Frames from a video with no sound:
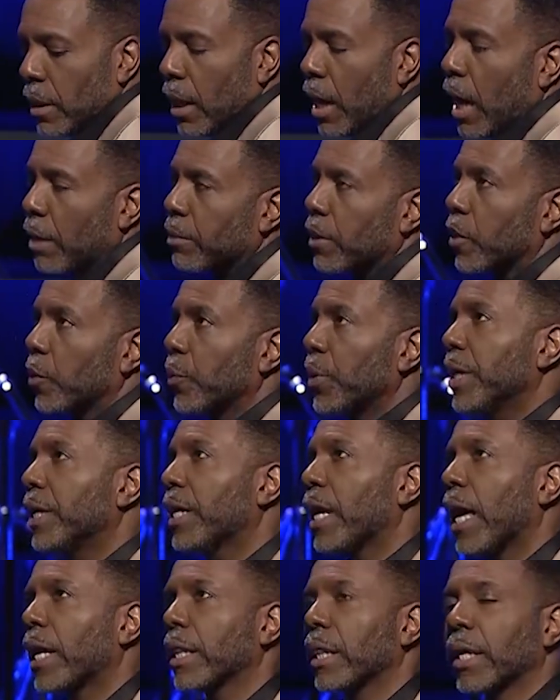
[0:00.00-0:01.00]
I'm going to read it
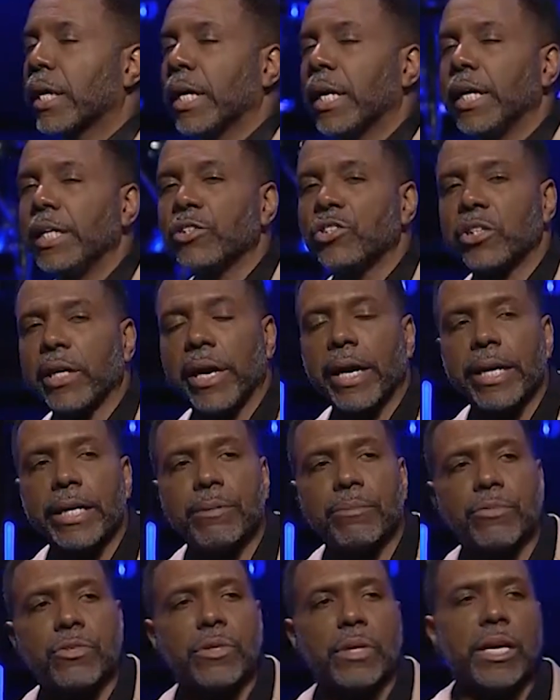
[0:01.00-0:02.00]
out of the King
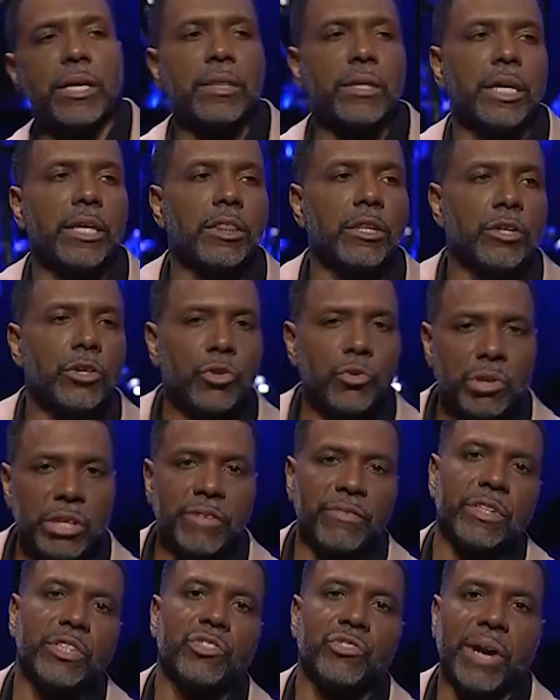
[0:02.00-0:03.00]
James and then the New
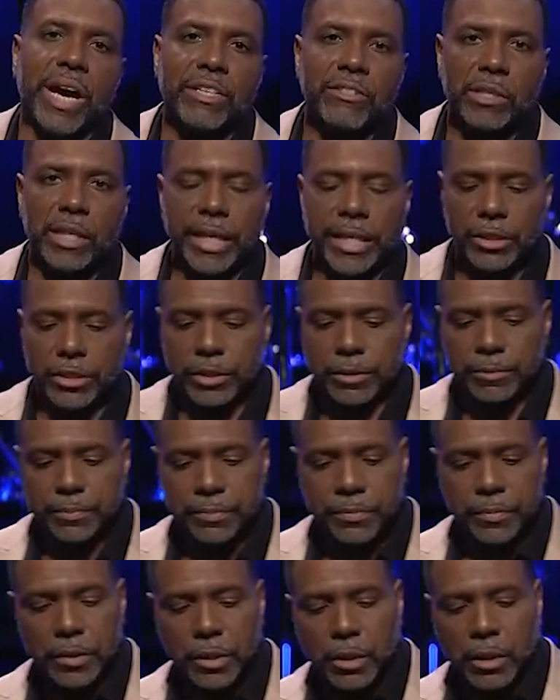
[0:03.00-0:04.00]
Living Translation.
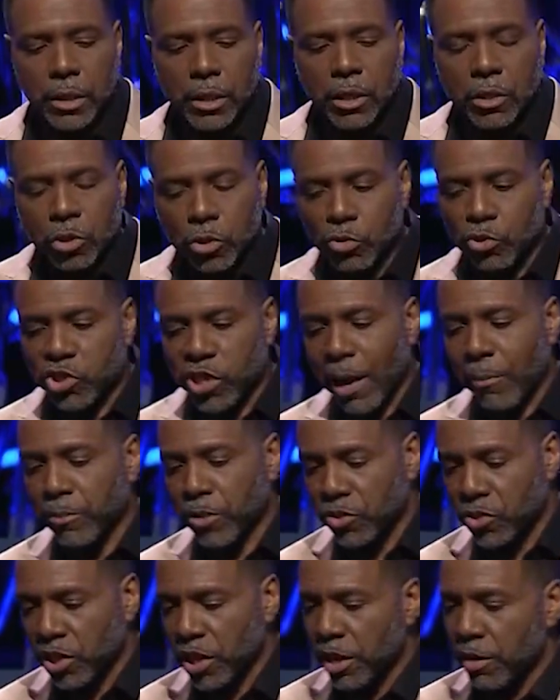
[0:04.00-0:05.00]
Luke chapter
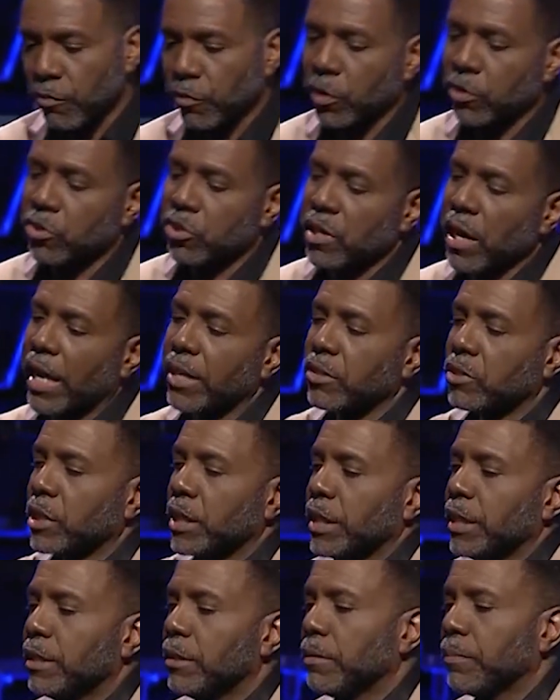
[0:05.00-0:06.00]
10, verse
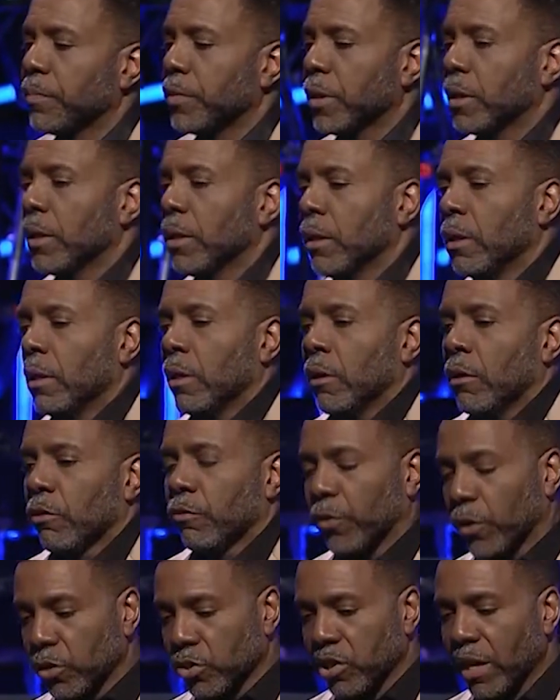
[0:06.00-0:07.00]
19,
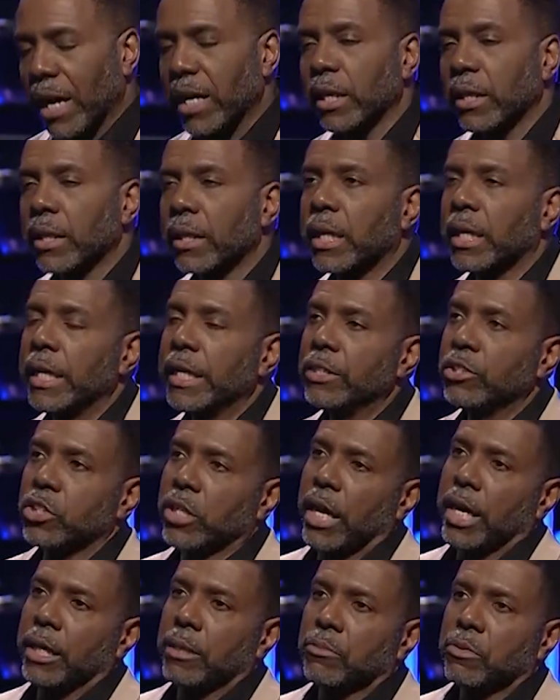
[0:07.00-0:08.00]
first out of the King
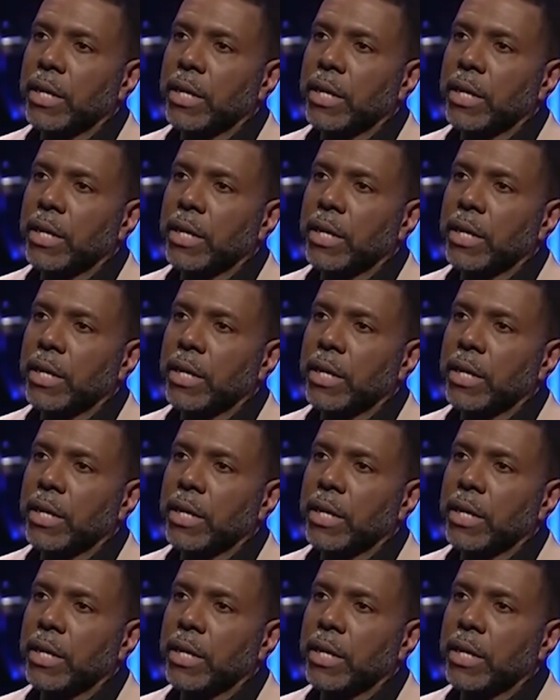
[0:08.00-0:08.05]
James.